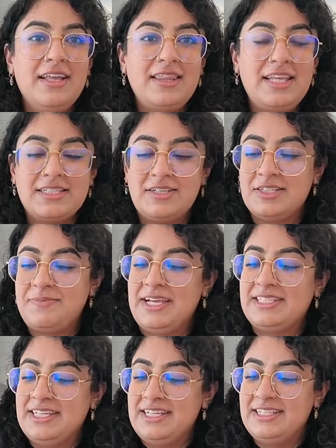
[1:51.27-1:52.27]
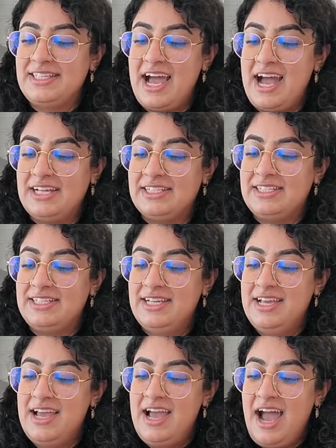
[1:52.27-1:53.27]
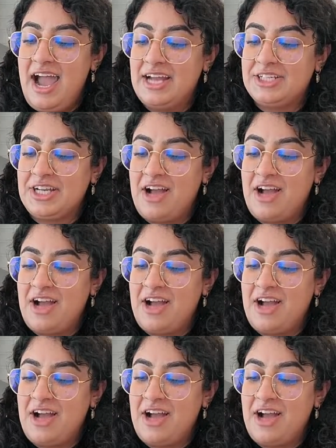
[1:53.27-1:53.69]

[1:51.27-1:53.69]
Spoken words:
These are spices that I actually